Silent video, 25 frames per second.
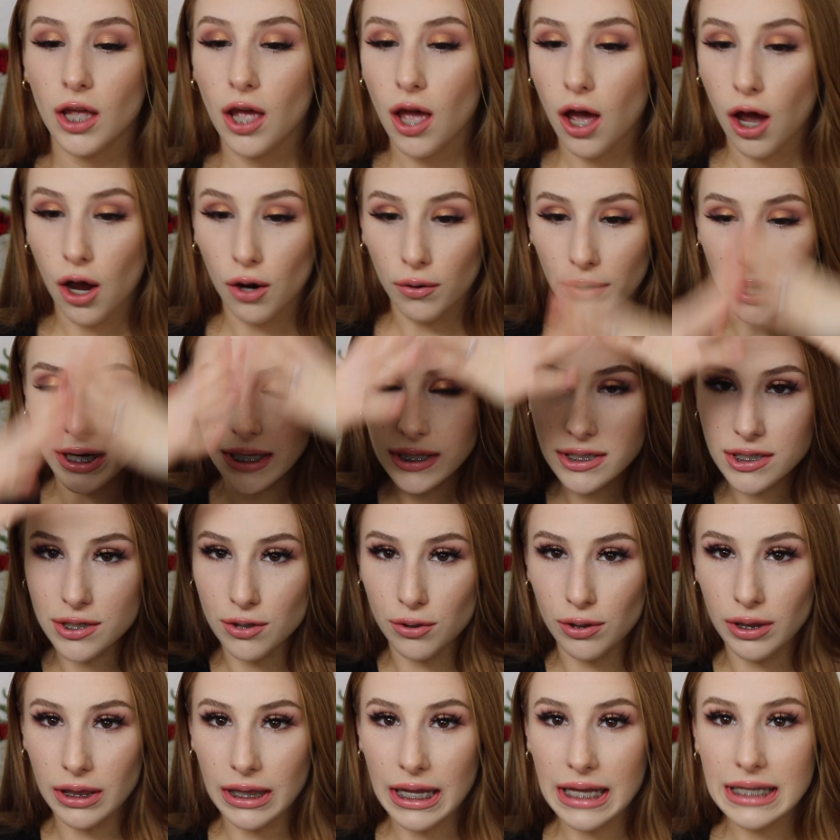Alright, so
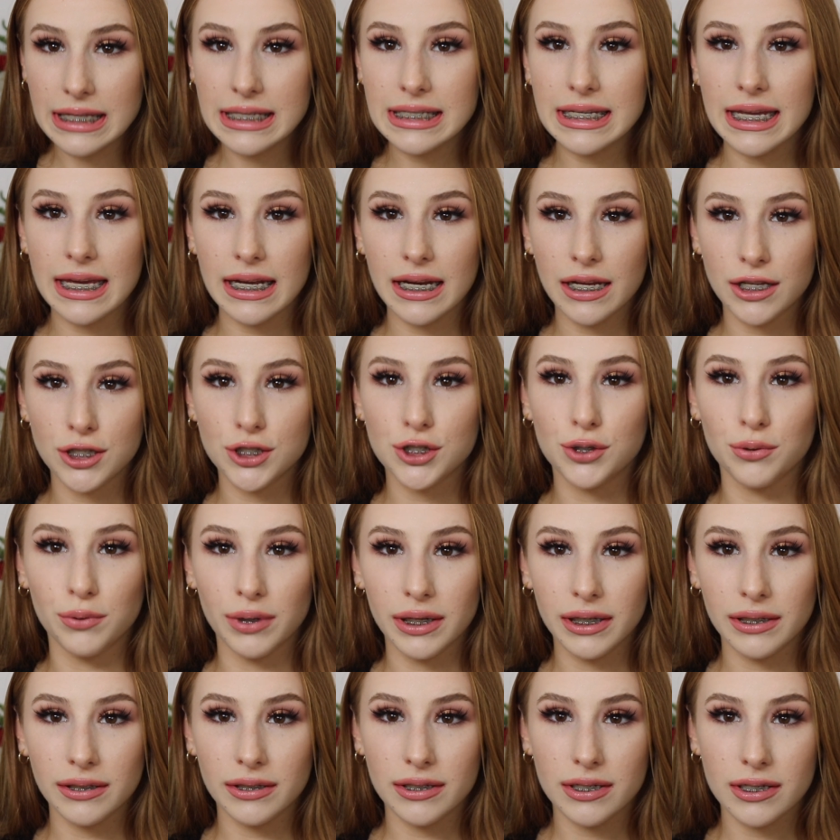let's get into
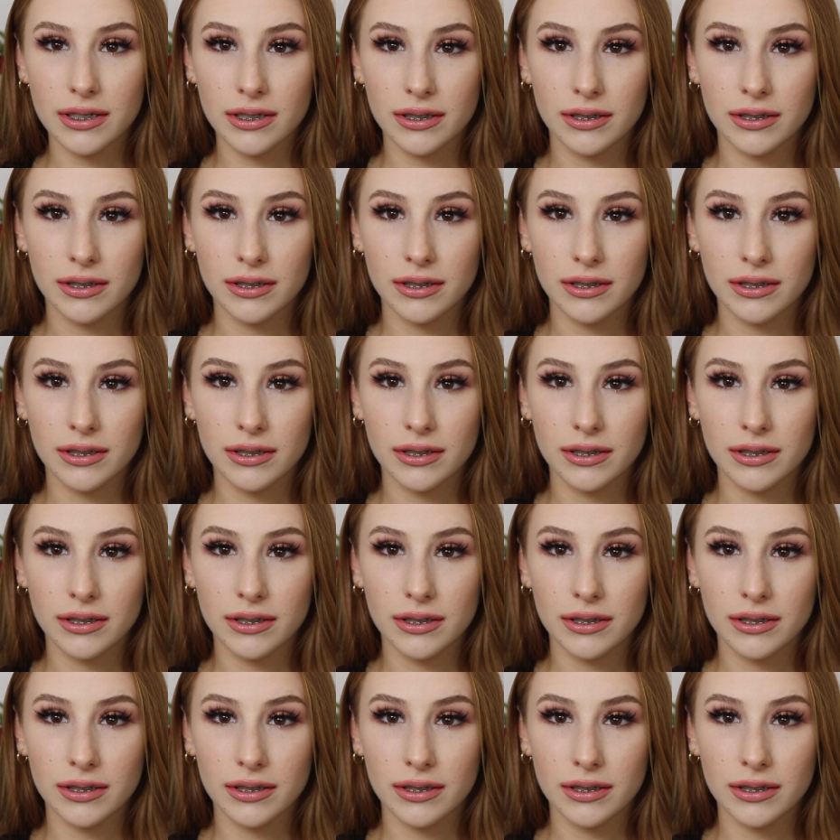it.